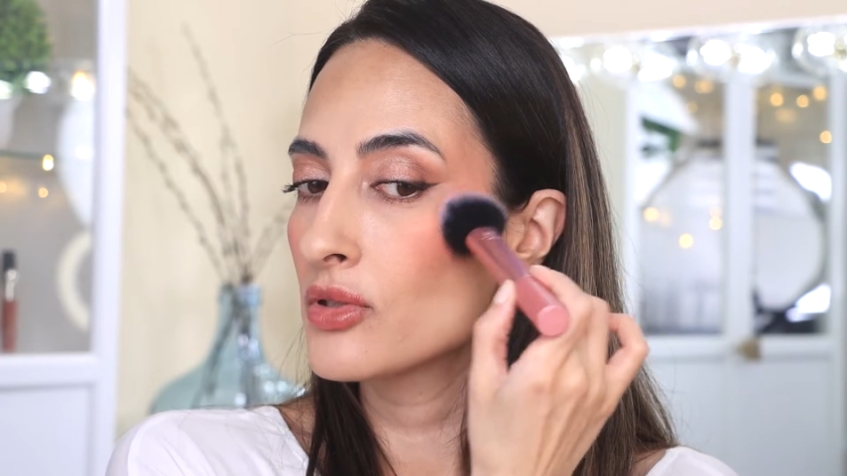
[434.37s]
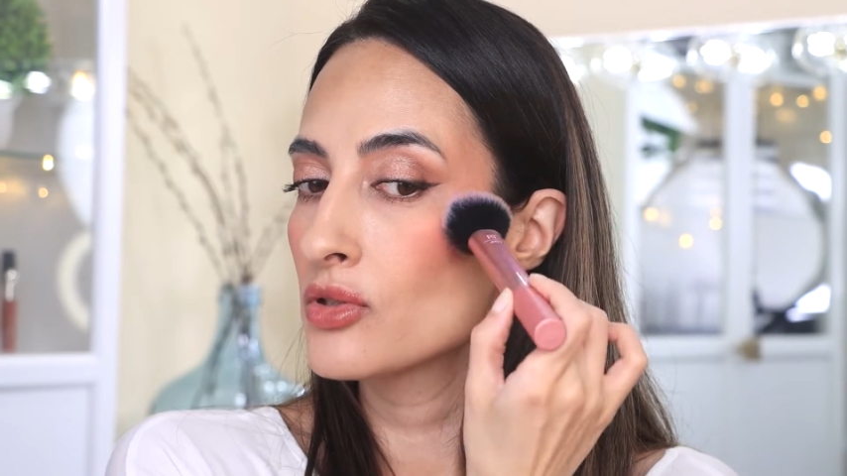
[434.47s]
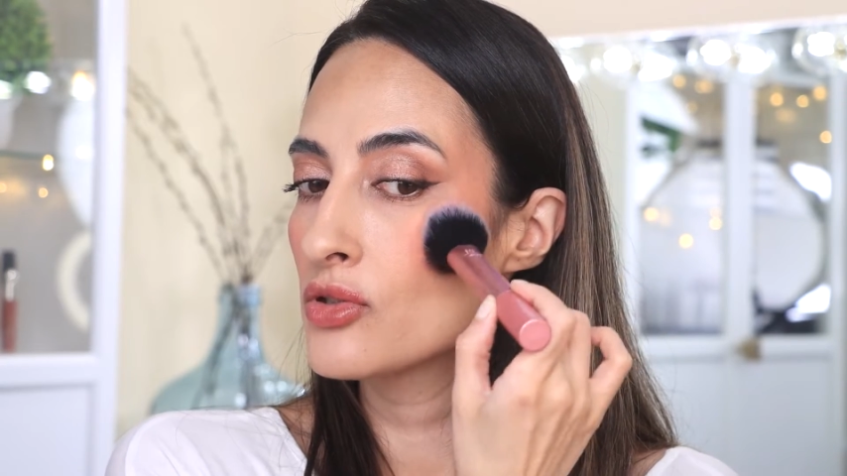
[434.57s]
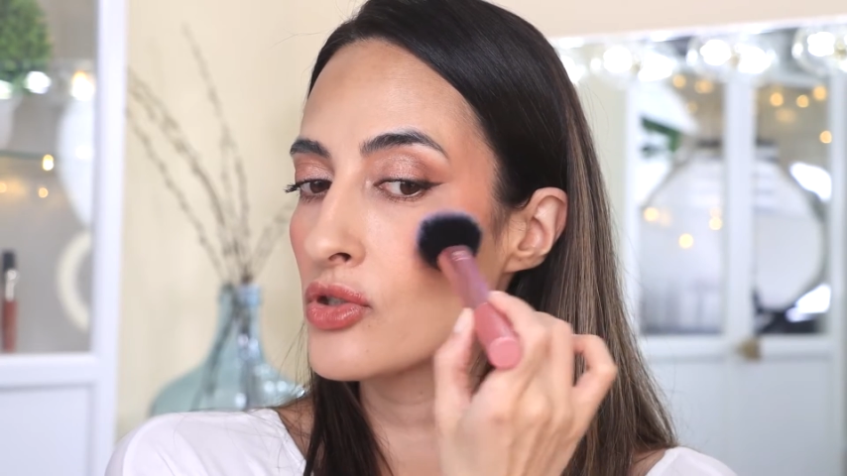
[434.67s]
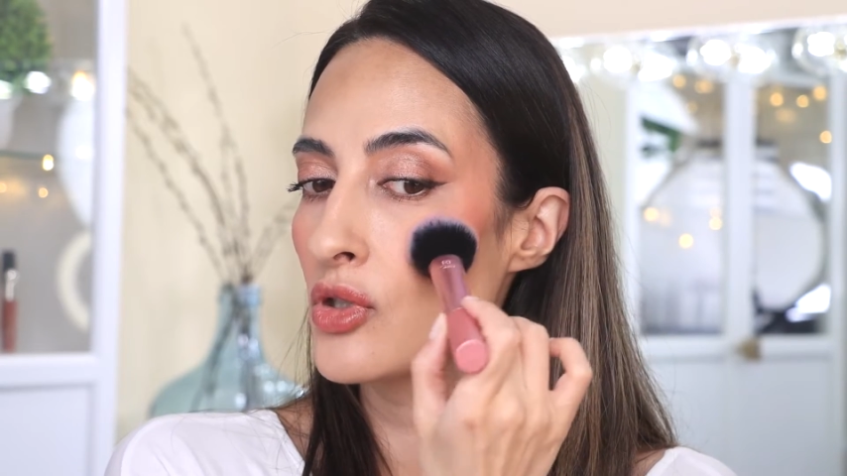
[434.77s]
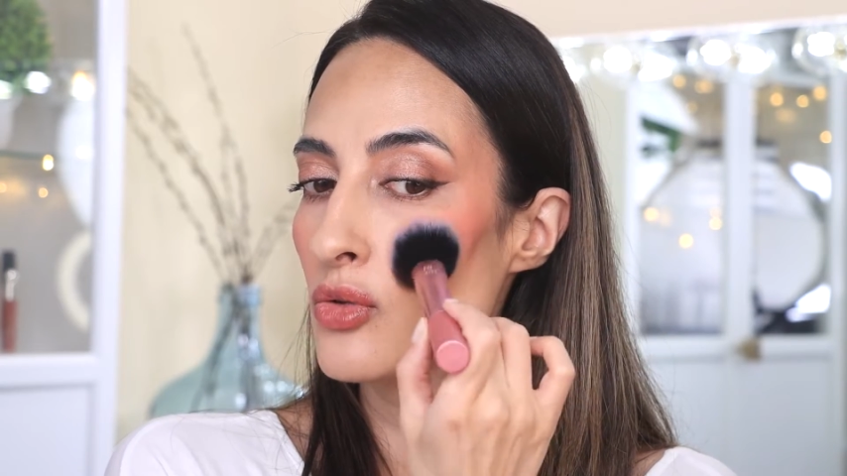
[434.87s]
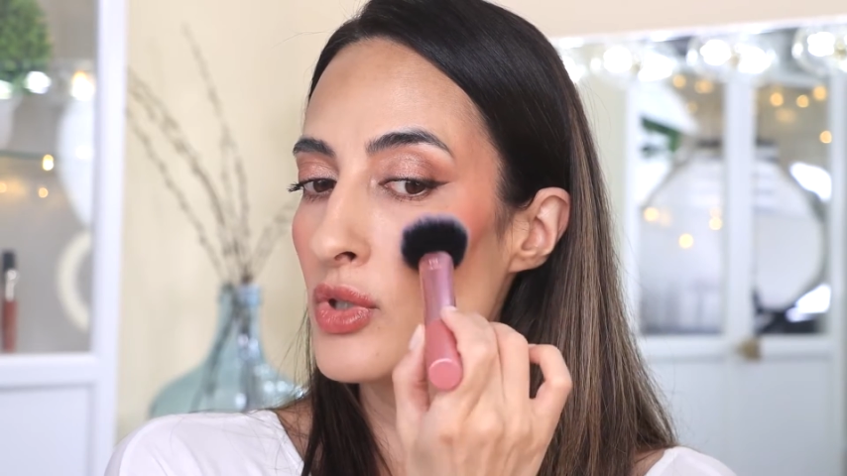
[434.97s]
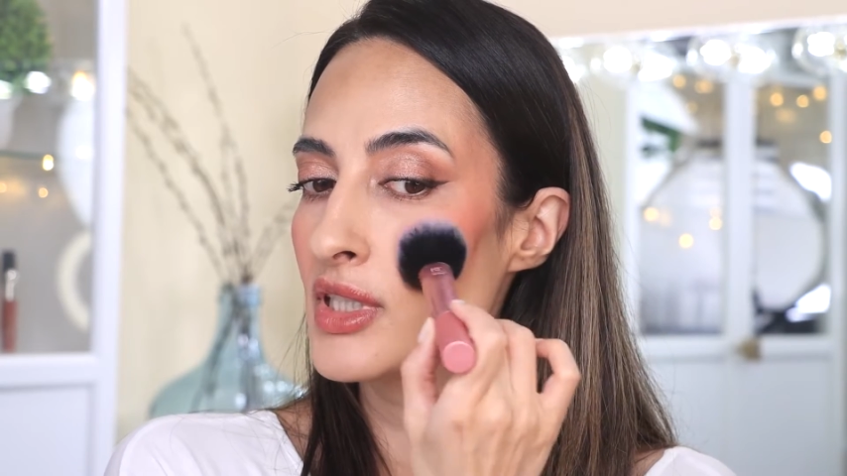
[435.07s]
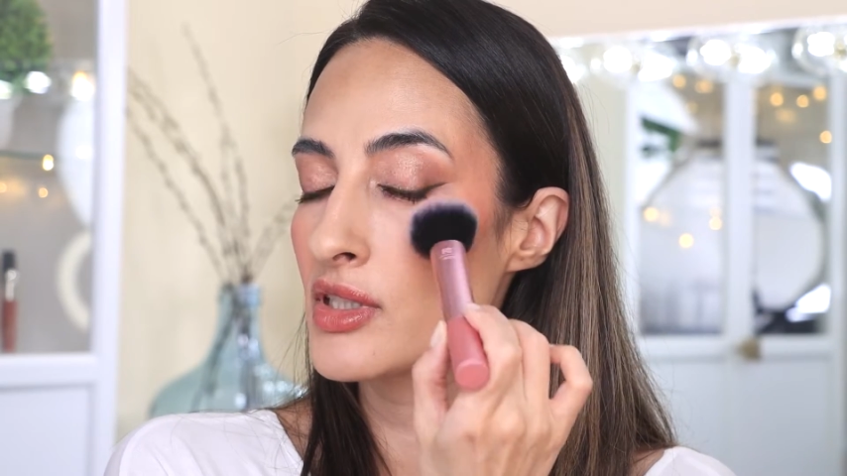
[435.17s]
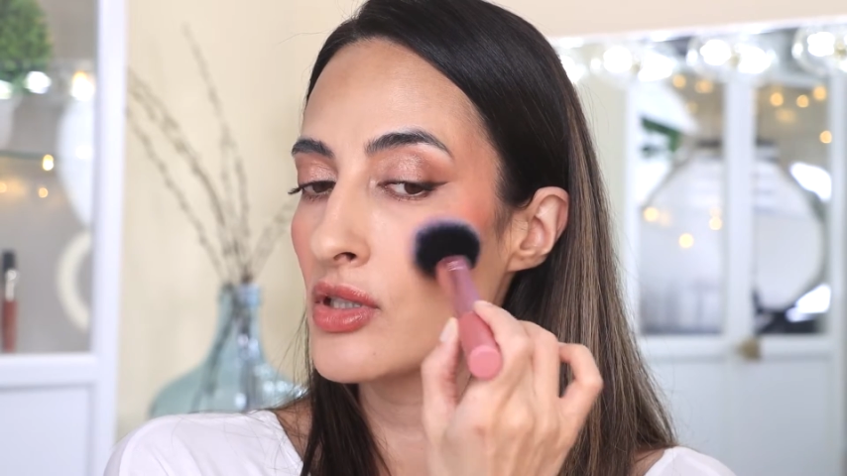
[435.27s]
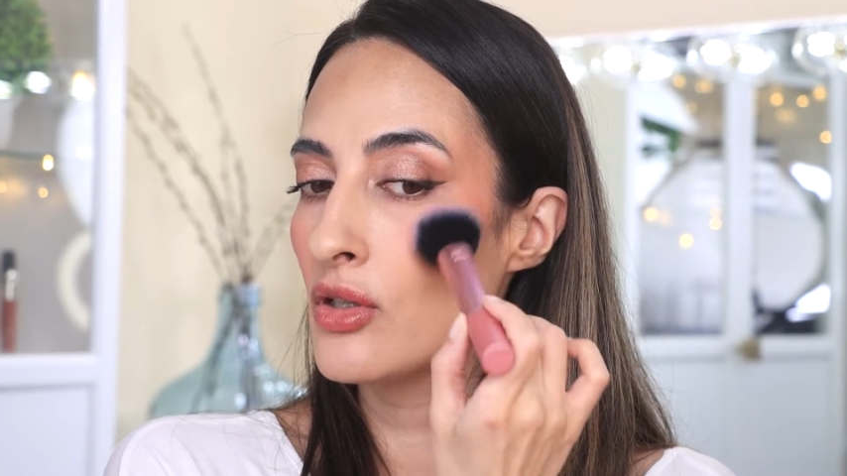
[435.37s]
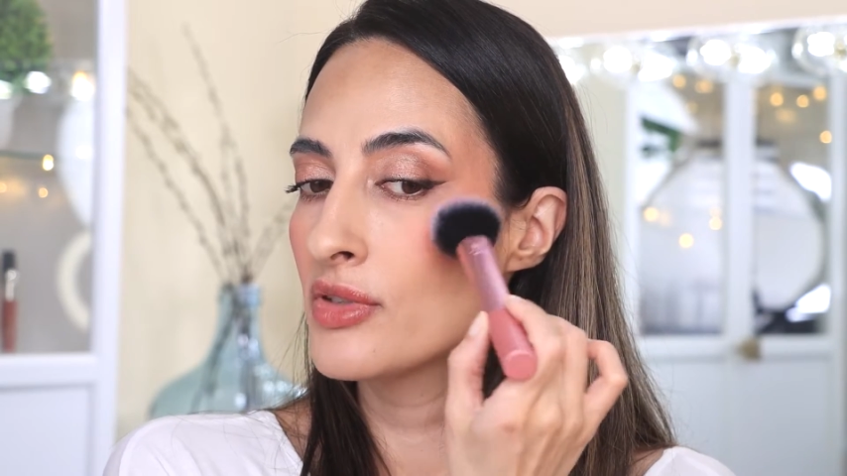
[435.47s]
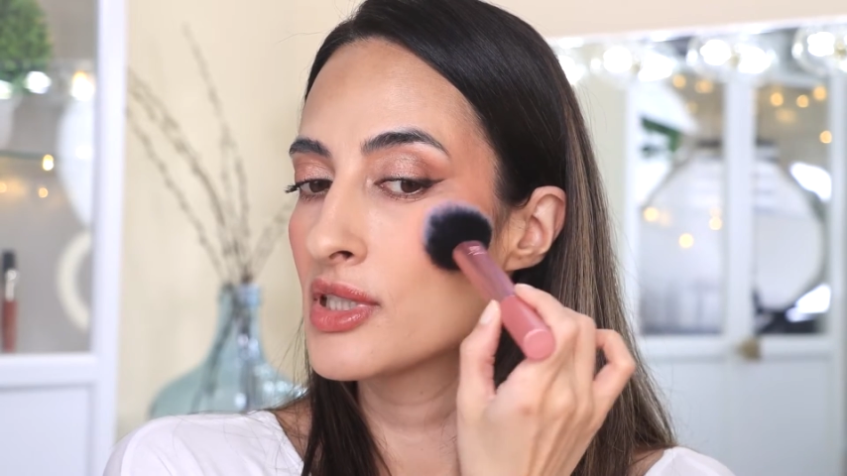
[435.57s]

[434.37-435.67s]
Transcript: so it's of a